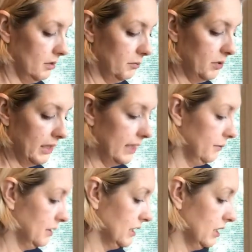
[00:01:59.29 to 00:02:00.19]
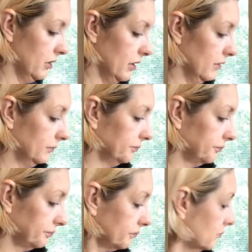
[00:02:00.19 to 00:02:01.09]
plant material.
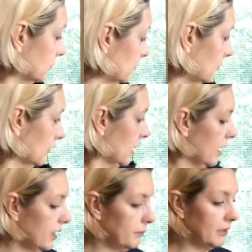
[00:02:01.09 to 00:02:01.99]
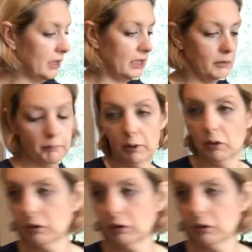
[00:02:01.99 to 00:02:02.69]
And I'm going to get a bowl to